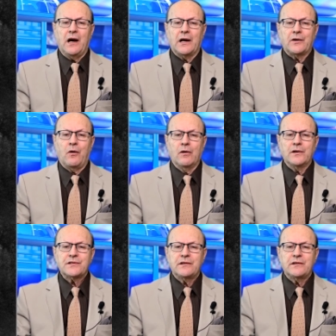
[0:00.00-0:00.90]
On
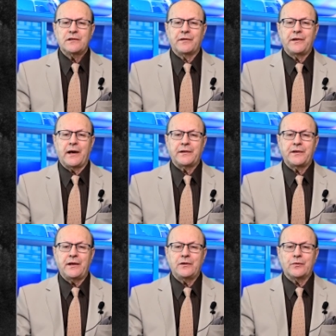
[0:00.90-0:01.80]
August eleventh,
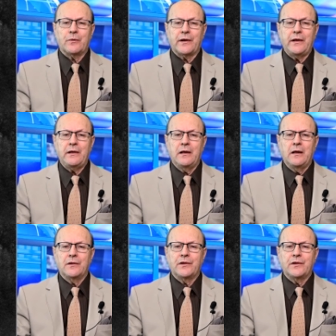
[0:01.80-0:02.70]
nineteen twenty,
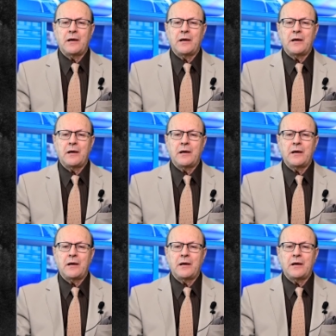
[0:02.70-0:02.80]
the